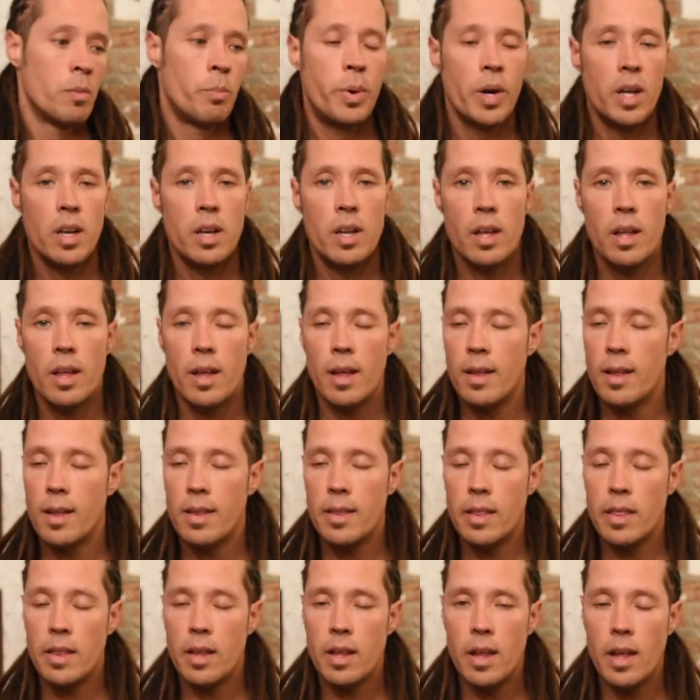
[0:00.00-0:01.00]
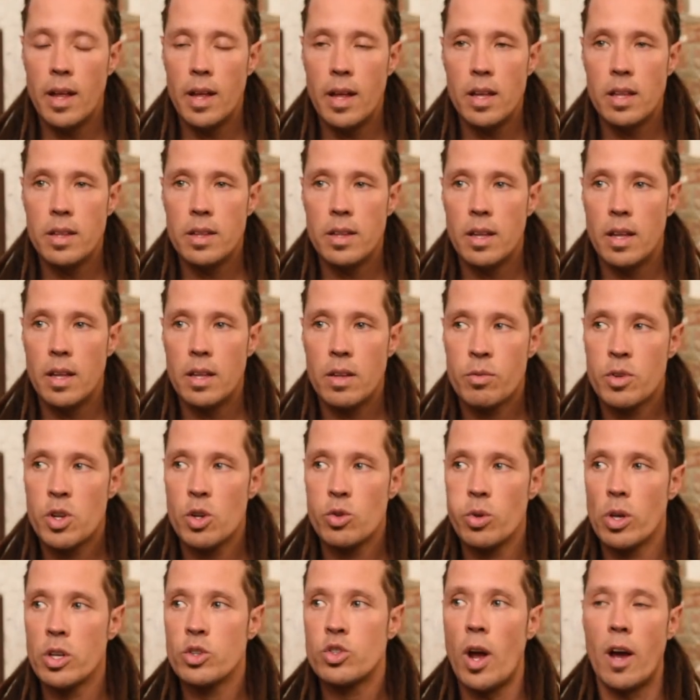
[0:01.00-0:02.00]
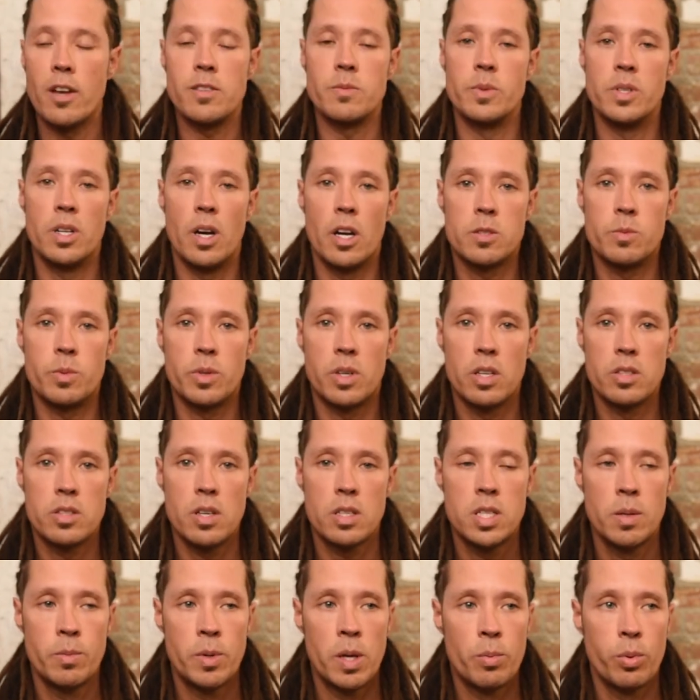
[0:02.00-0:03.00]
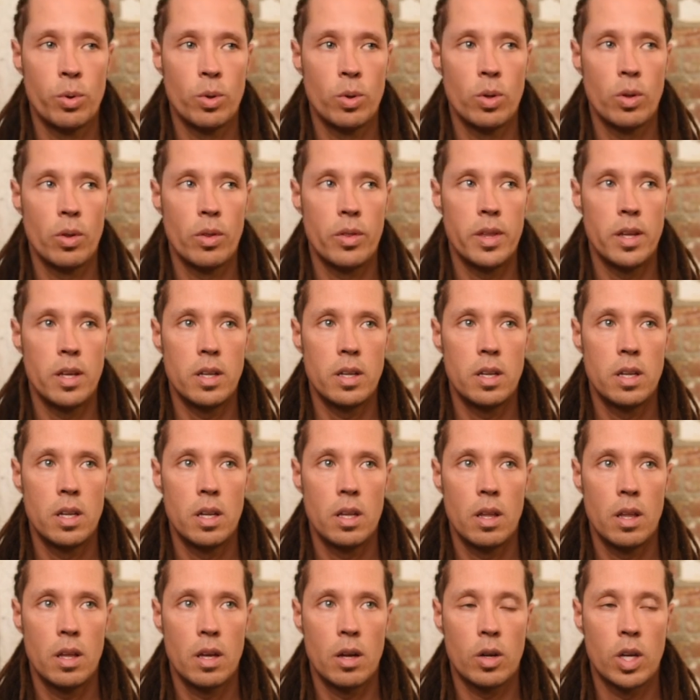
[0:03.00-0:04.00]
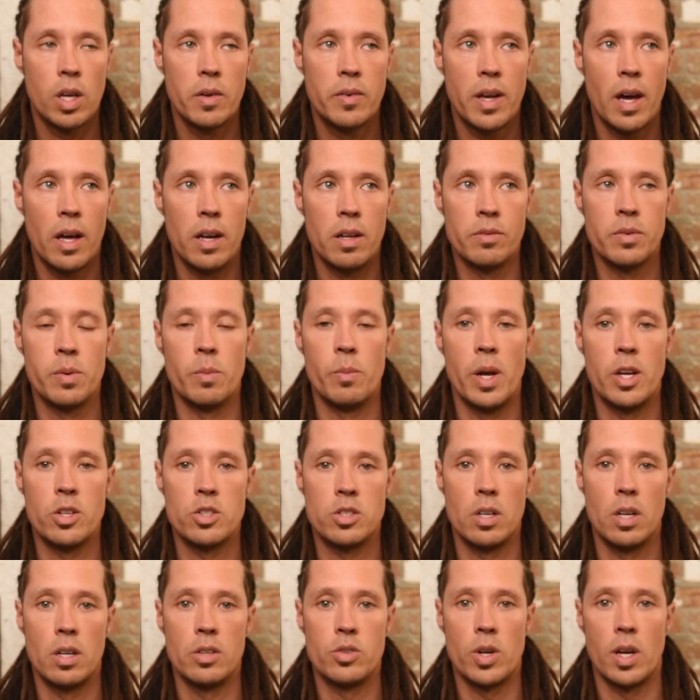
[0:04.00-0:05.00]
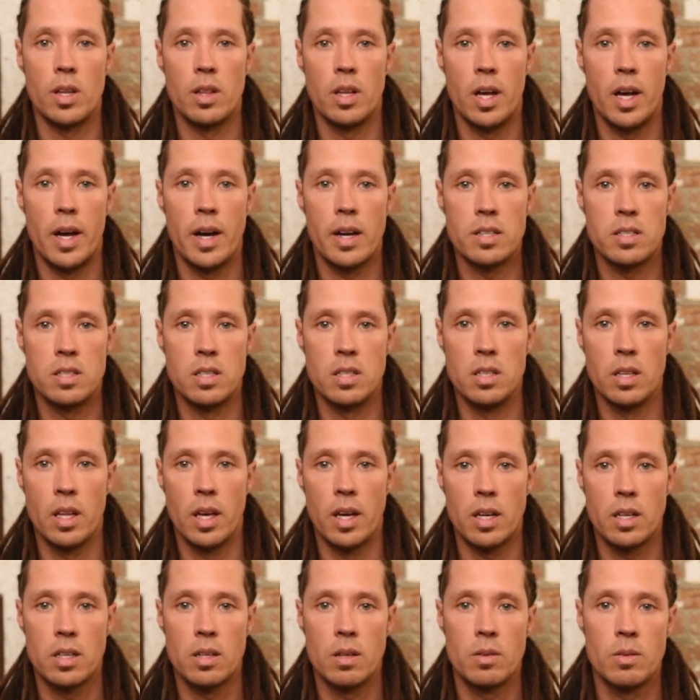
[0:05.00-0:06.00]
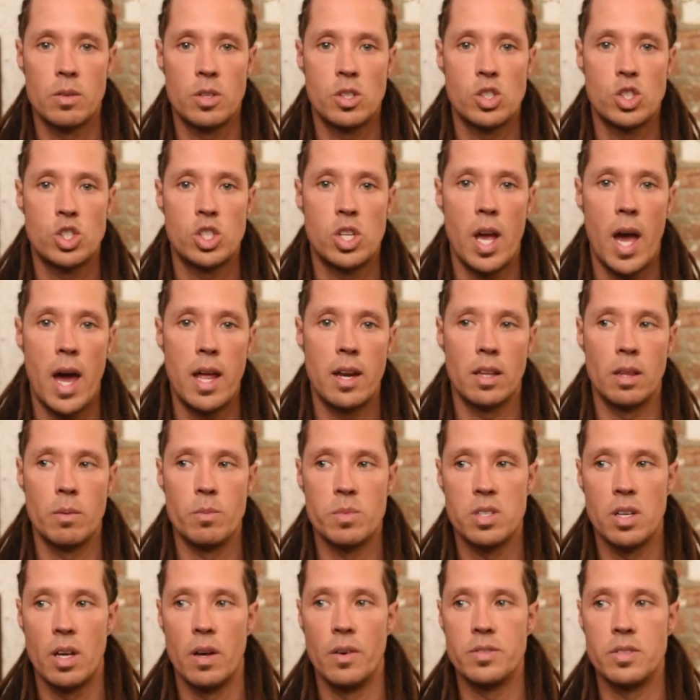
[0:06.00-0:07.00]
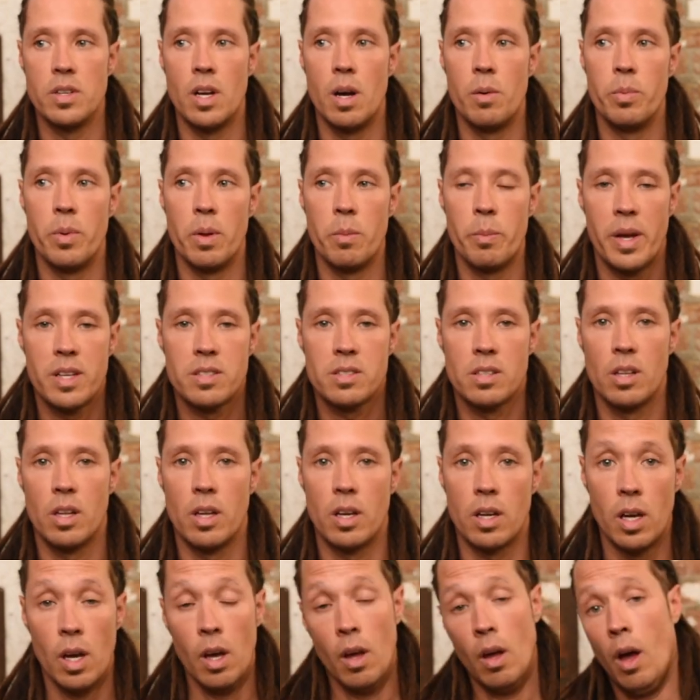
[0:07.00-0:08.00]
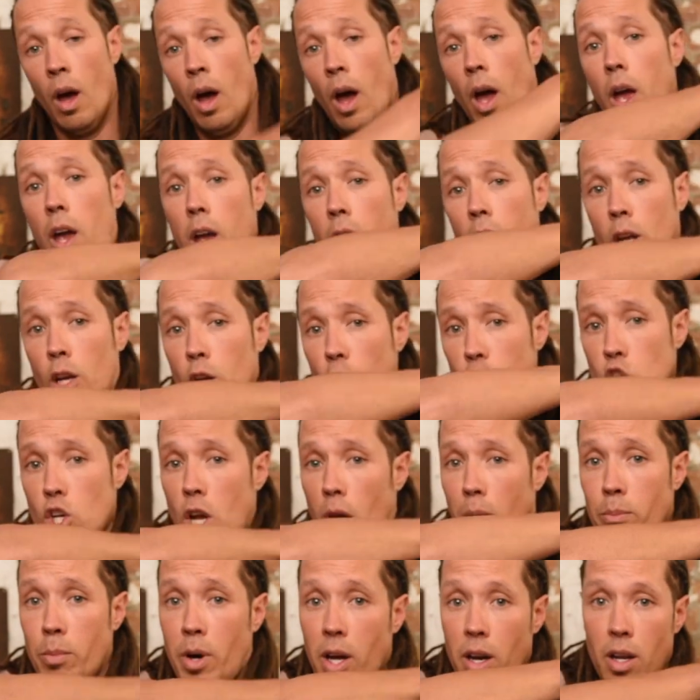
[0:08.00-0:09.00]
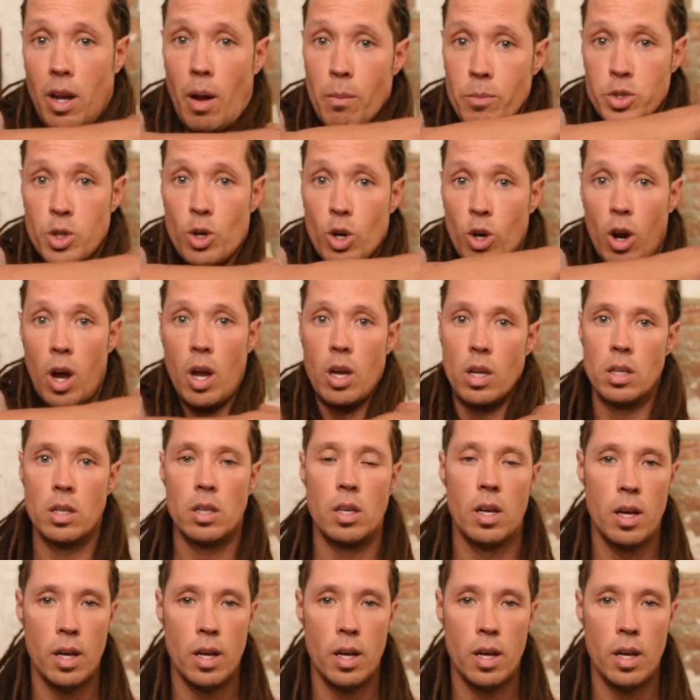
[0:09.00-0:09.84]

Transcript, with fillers: But it, it just really drives me nuts because I see people that are giving out information on dreadlocks and like chatting themselves up. Like basically like, hey, good job, buddy, I'm so great.